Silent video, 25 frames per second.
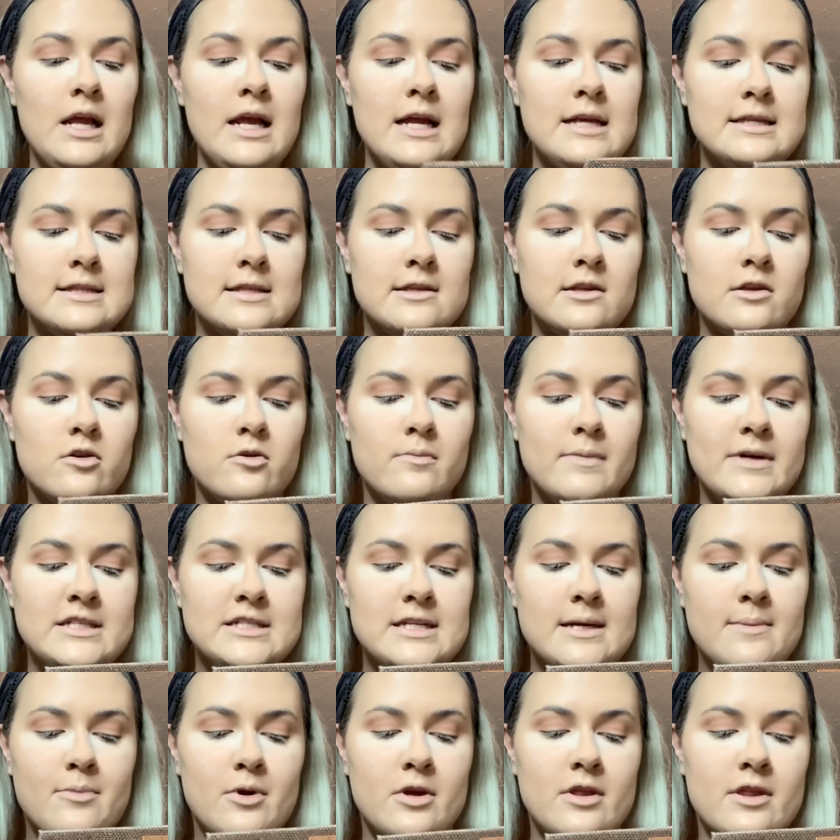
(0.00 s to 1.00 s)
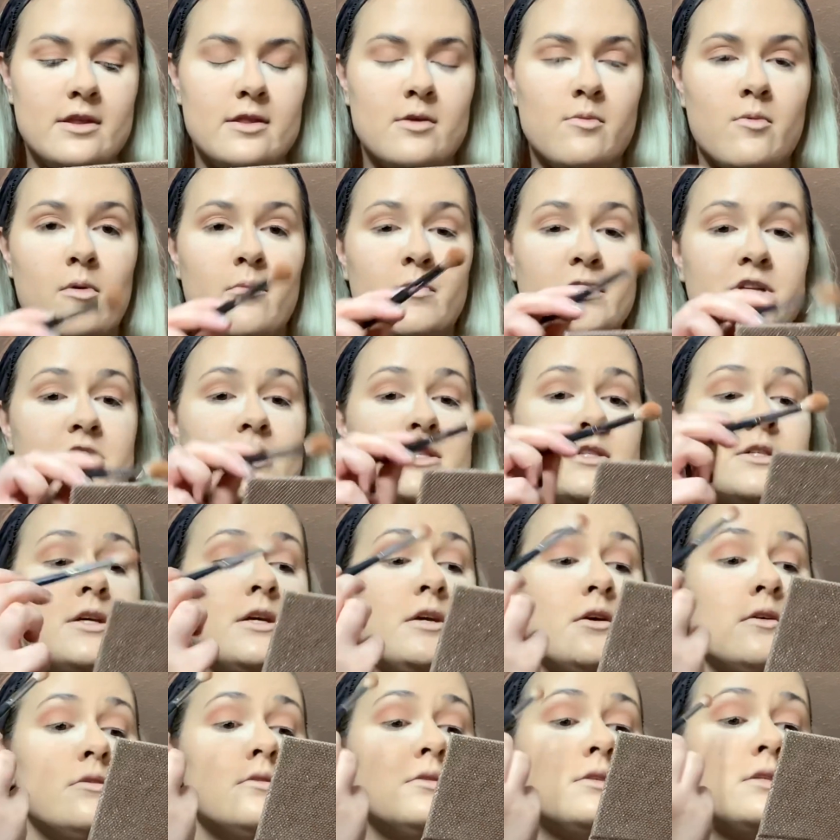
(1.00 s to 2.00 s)
It's a little bit deeper than the one we just
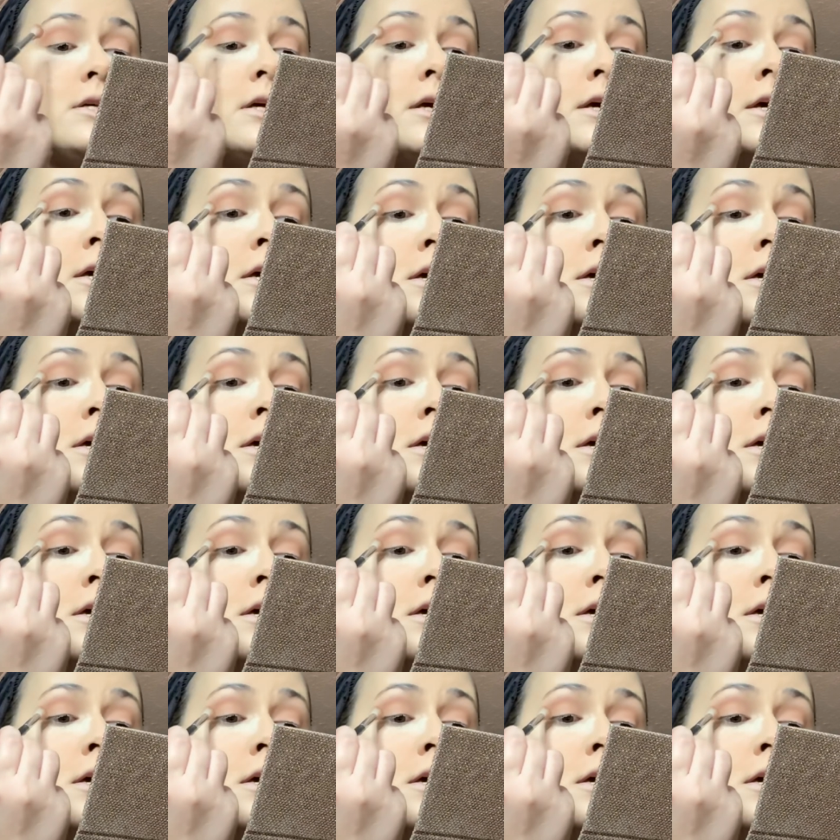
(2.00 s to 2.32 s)
used,